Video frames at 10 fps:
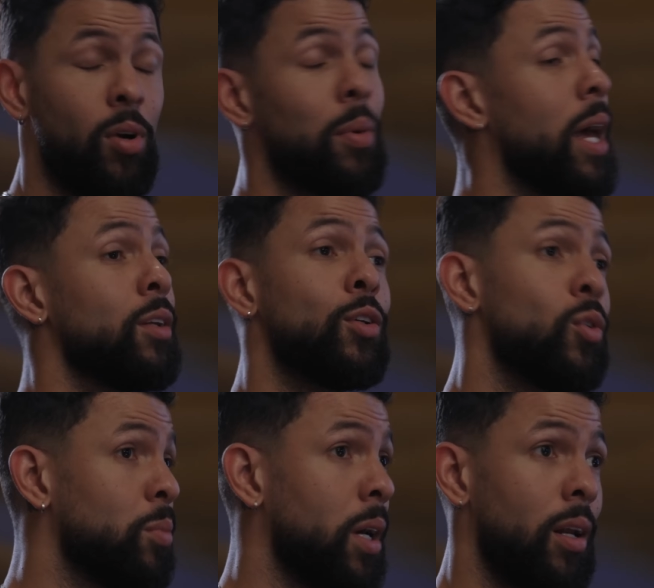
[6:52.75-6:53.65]
coming out of
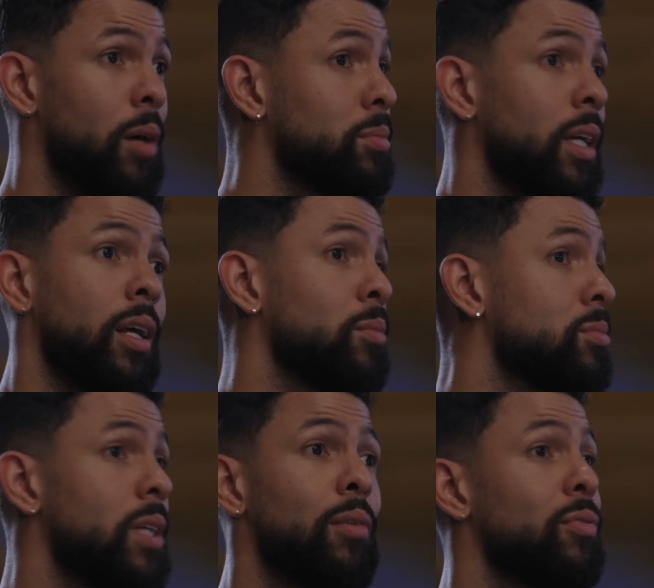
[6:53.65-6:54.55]
Duke, man. I'm thinking
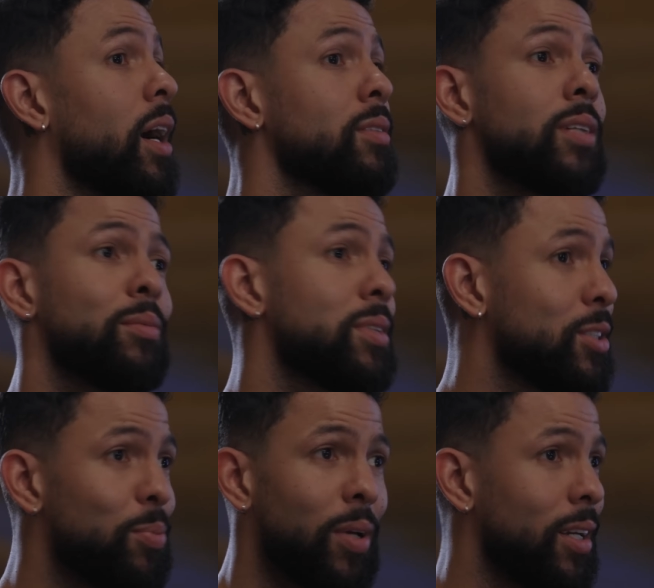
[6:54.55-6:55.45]
I'm top 5, top
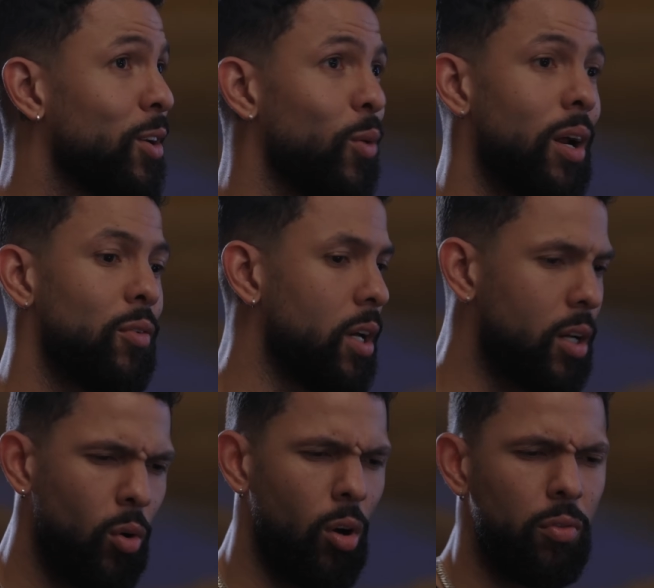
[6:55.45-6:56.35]
6 pick, you know, whatever. They're
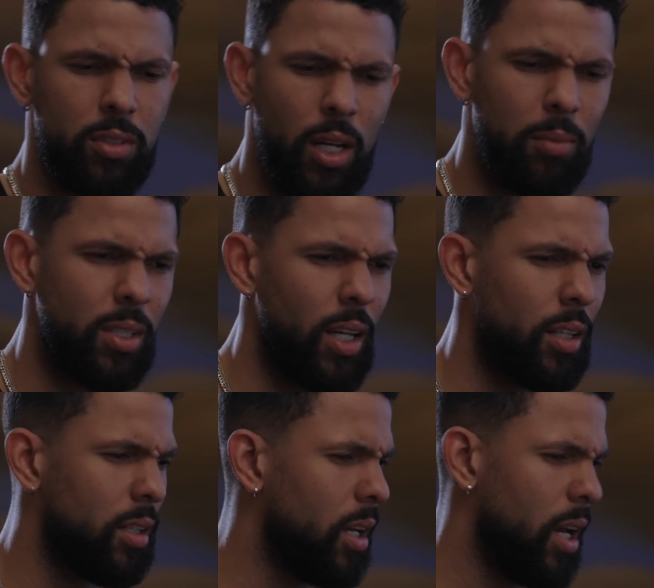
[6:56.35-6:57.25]
going off the top
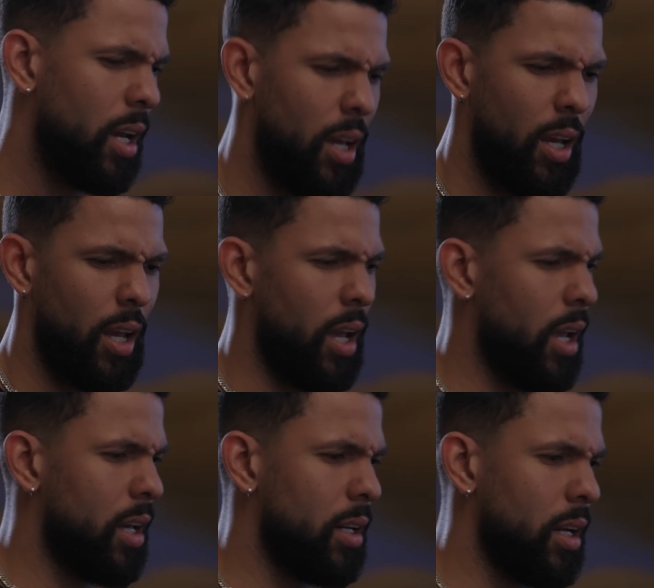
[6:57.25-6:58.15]
10.
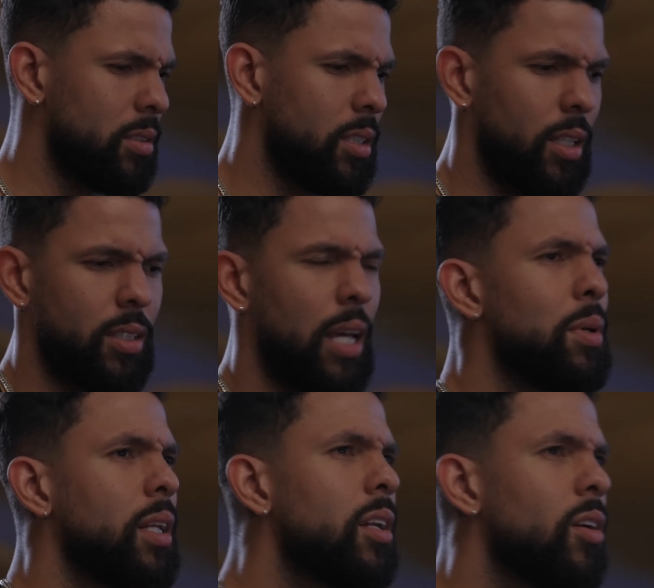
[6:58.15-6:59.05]
And I see like
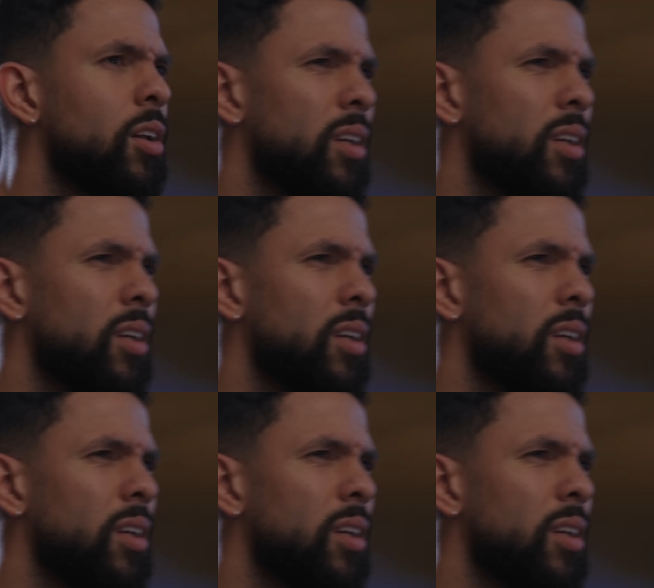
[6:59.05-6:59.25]
Damian Lillard on